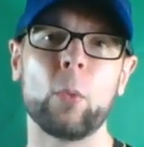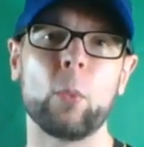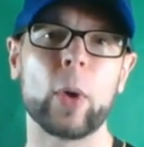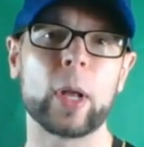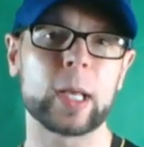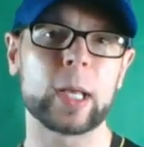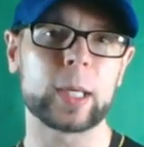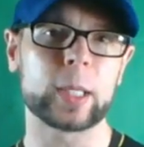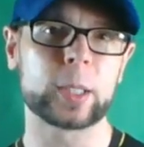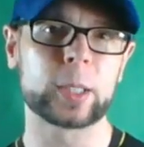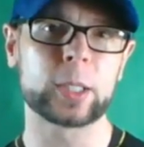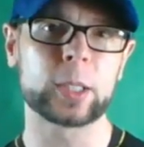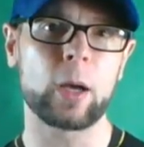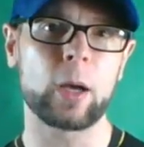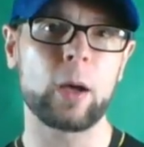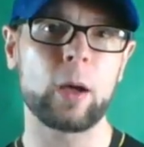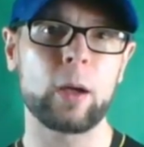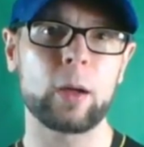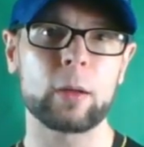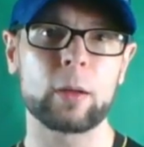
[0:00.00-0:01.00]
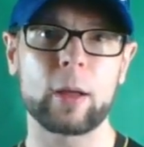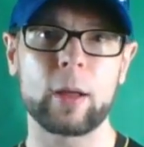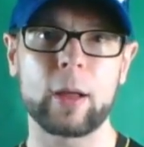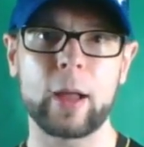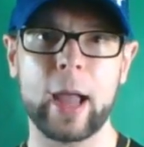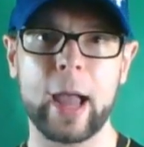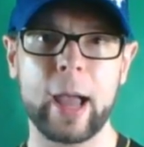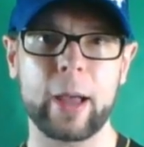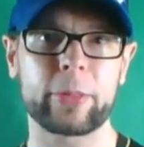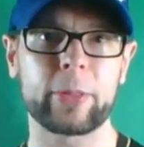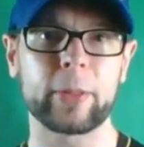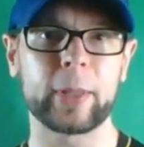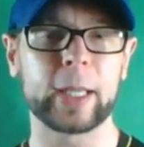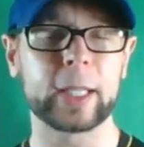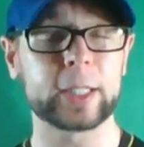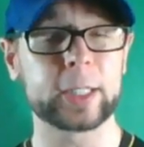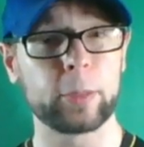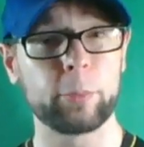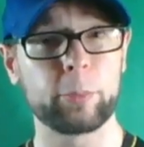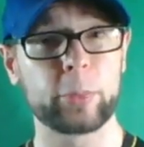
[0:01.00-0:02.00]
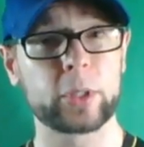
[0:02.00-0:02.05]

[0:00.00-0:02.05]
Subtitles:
when I saw athletes,